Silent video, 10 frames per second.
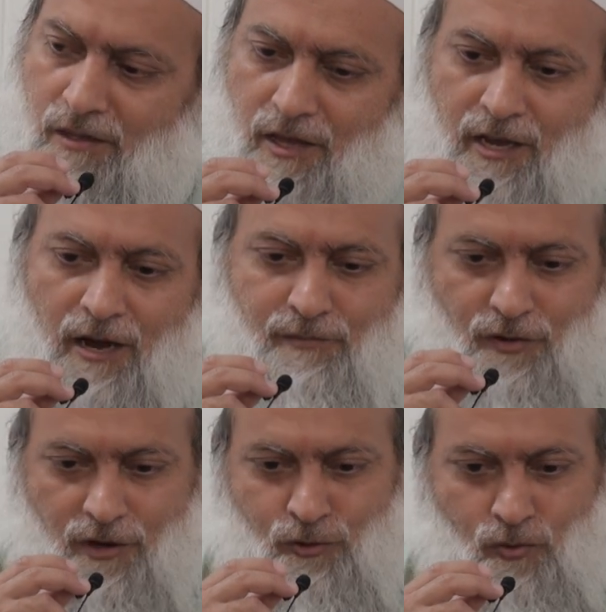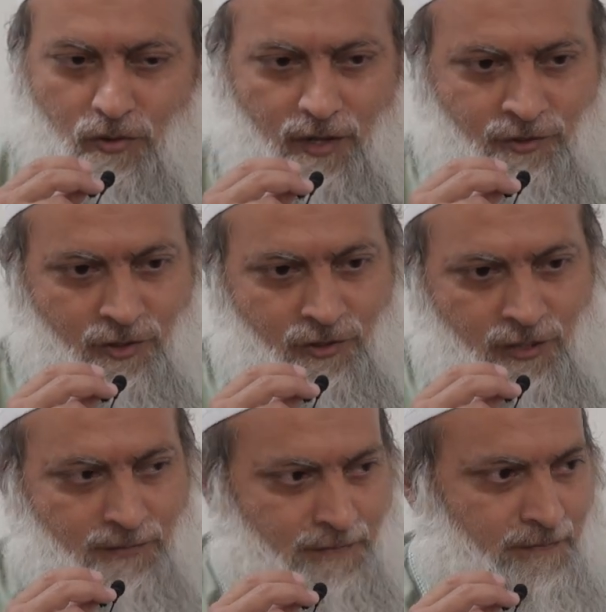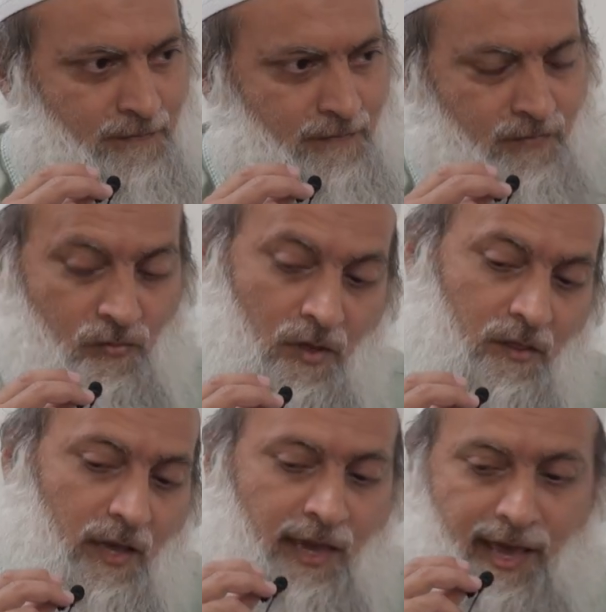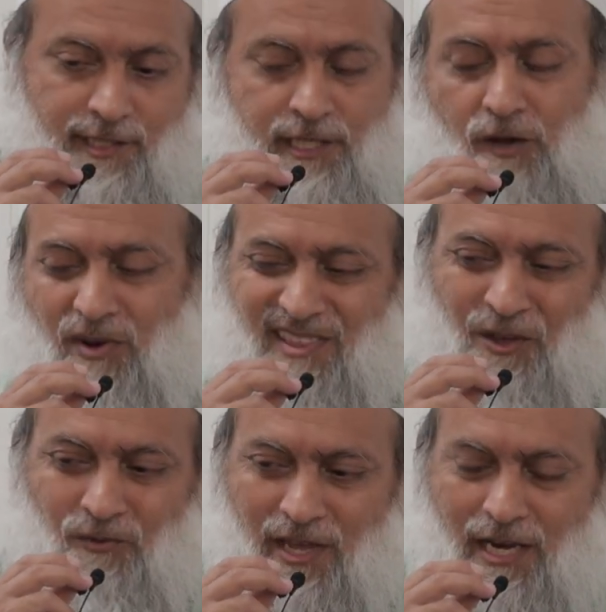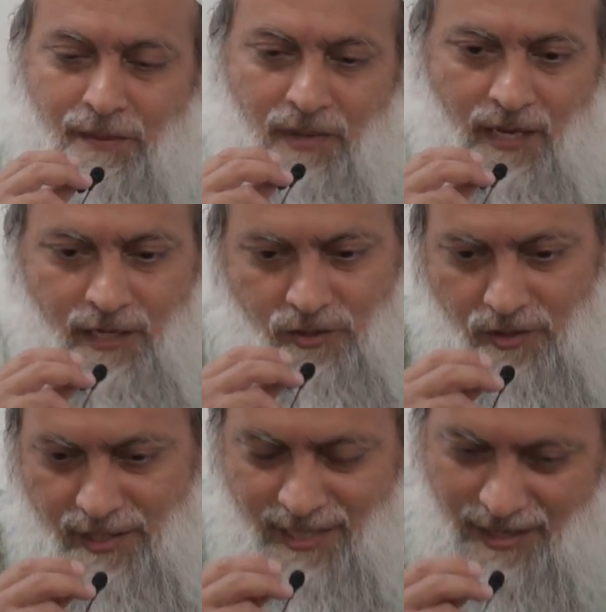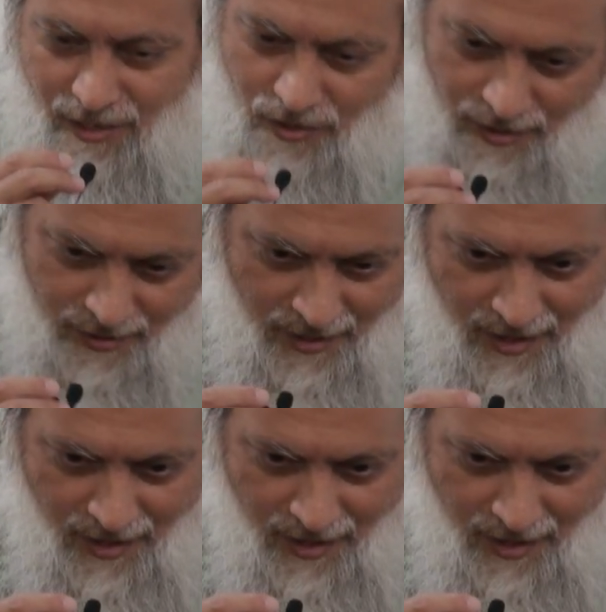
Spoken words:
they come to Rasulullah, they can't say what they really mean, so they say, look,